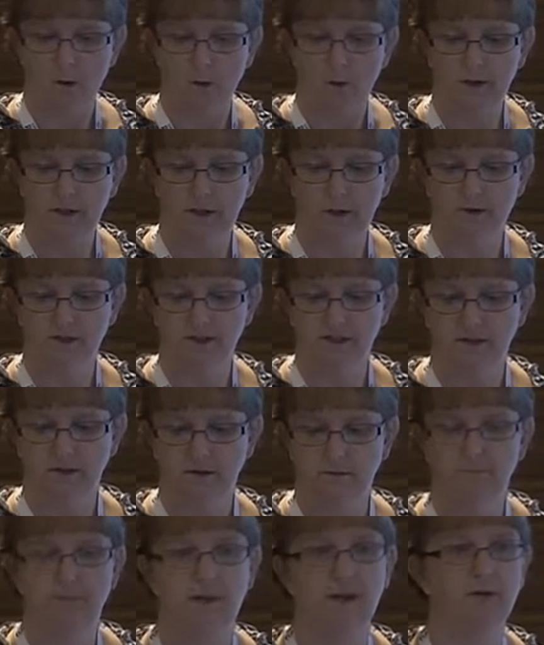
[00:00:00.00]
We looked
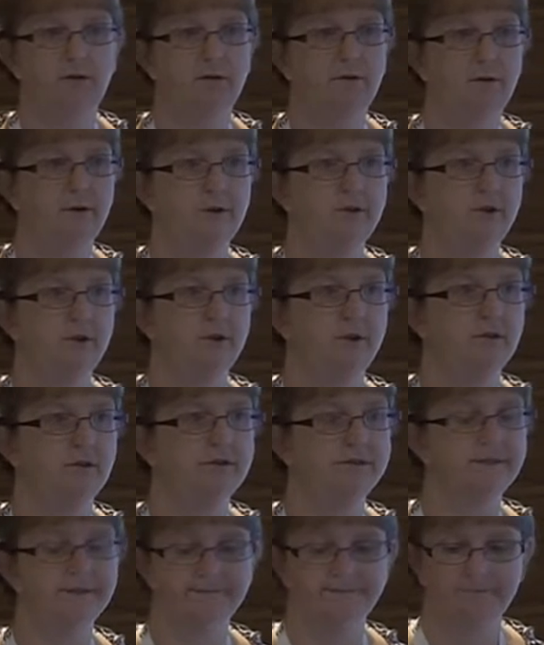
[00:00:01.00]
at peer-reviewed
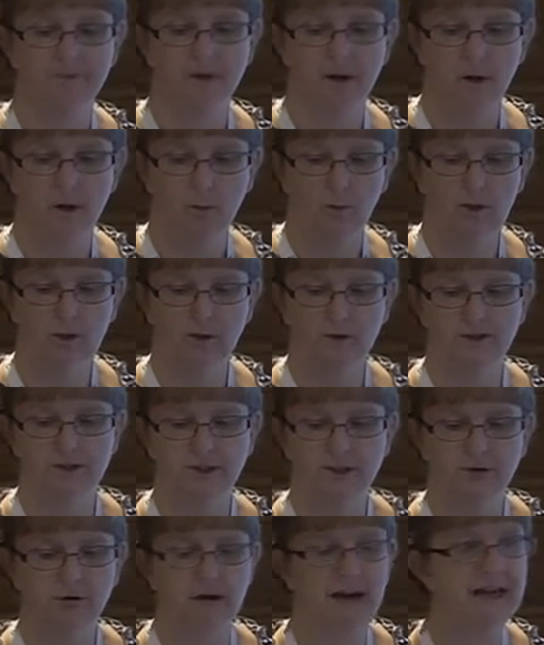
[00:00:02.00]
journals, we looked
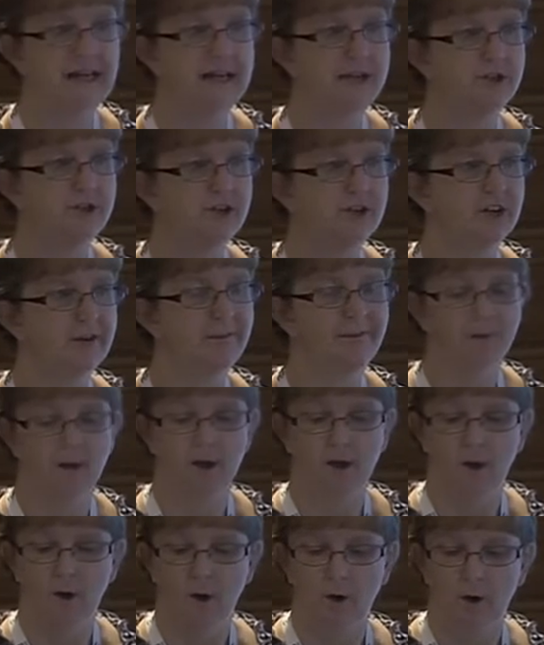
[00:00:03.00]
at the grey literature,
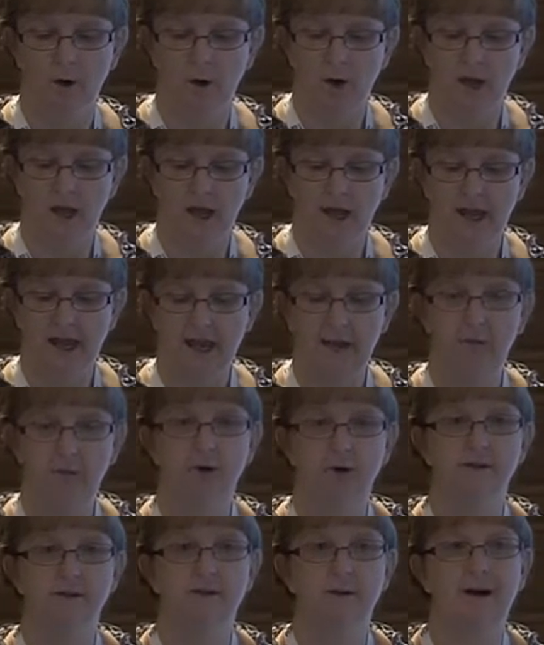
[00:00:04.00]
and
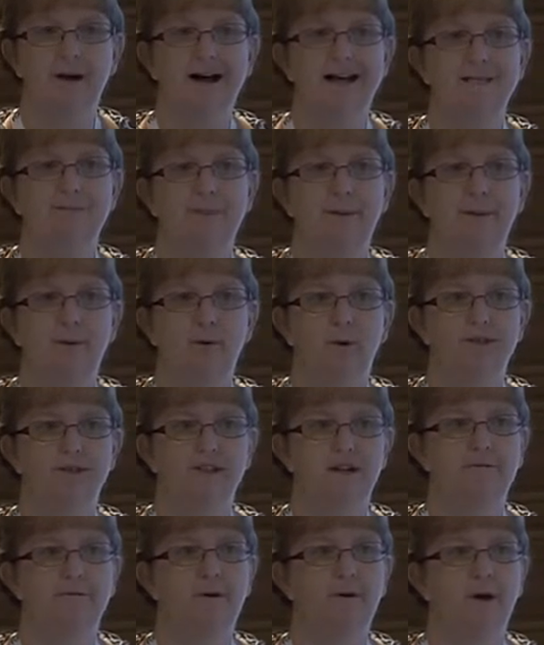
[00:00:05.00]
we also asked people to
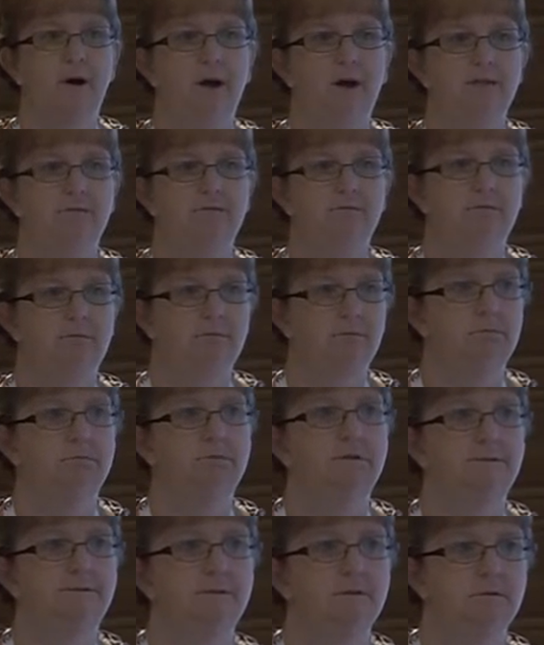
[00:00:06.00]
identify
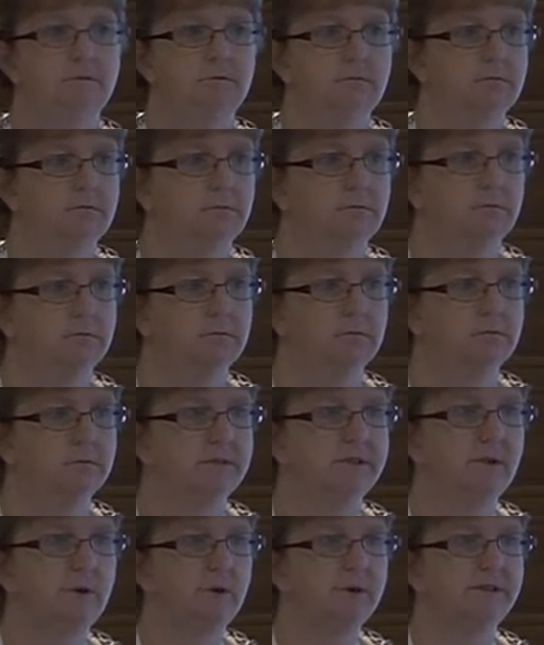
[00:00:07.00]
different
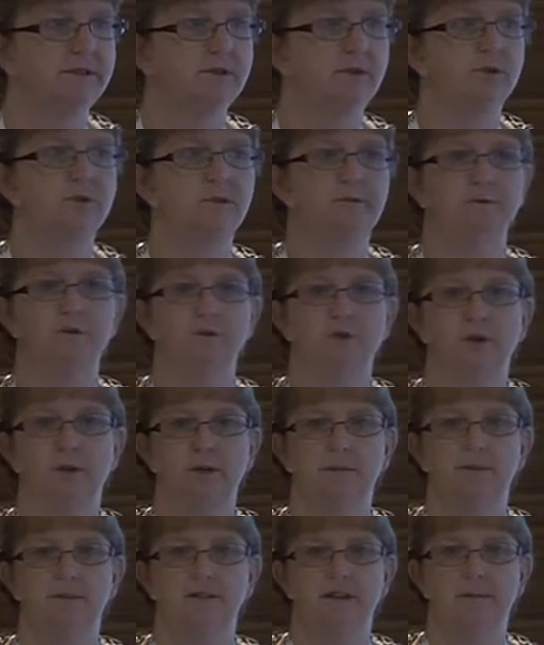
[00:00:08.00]
resources or different
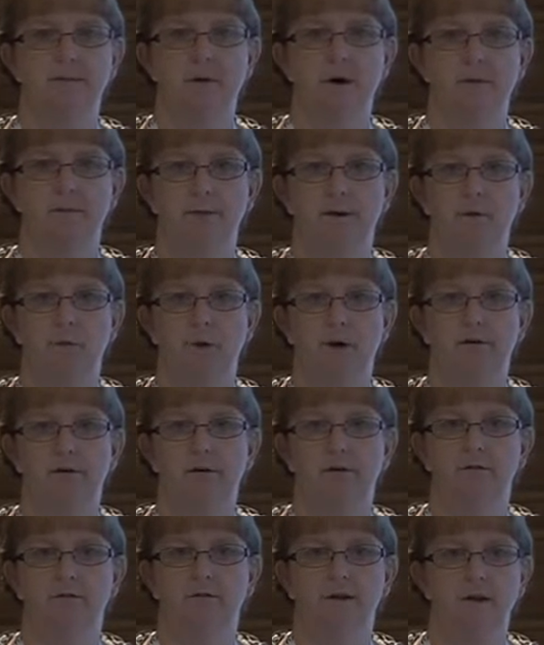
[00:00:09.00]
documents they might be
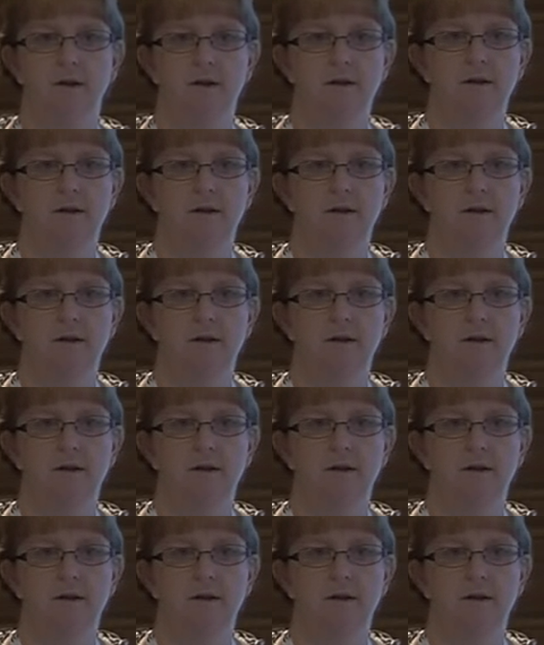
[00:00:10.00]
aware of.